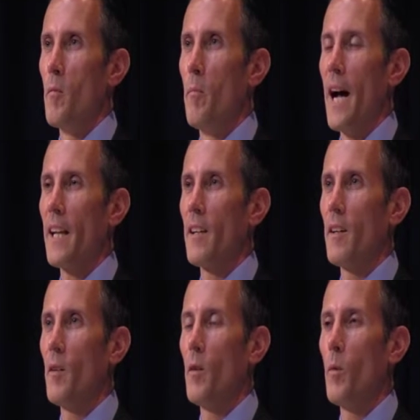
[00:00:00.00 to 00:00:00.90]
But
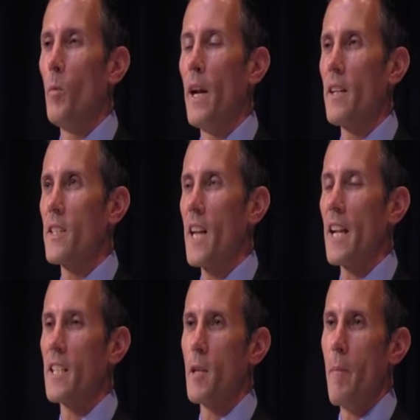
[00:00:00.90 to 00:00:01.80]
when it
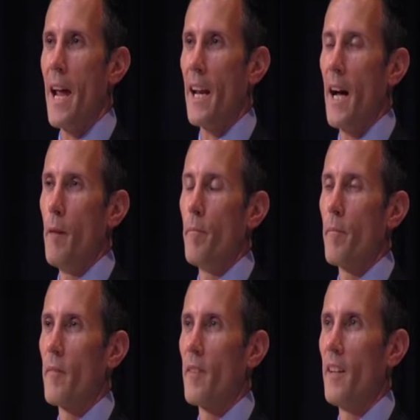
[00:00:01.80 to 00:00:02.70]
starts to back up,
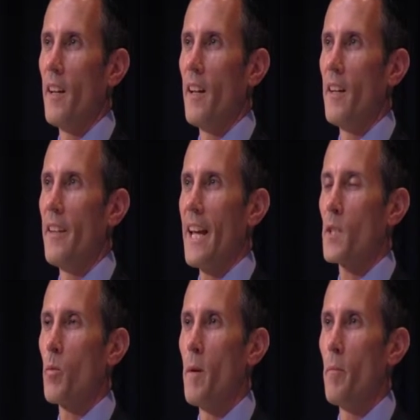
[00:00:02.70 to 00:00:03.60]

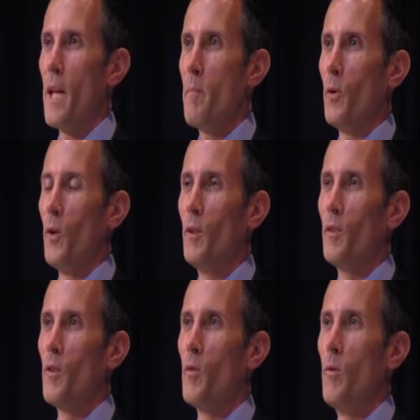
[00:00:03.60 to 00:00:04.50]
that's when people
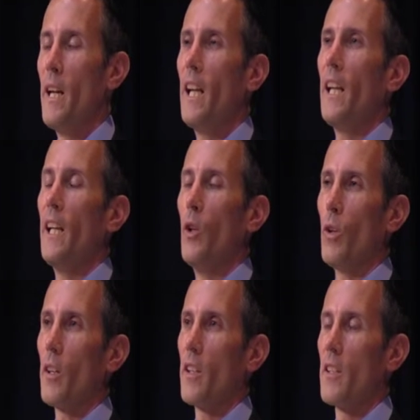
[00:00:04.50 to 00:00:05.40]
really
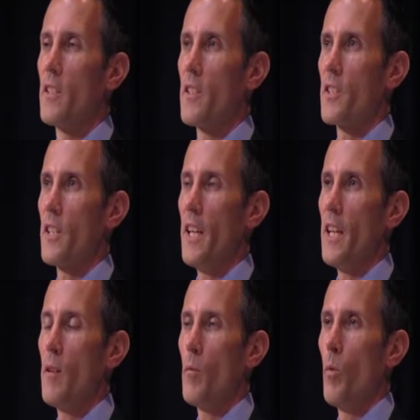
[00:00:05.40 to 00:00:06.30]
look to
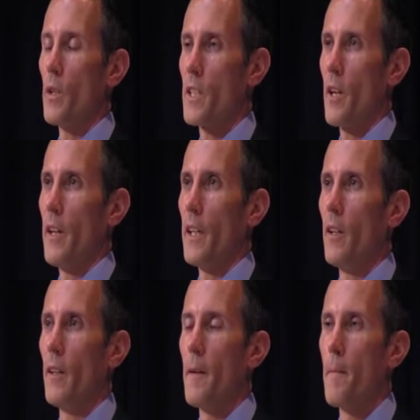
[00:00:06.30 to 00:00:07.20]
see what's going
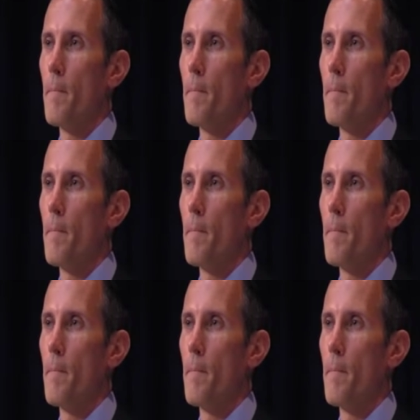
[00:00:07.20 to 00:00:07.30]
on.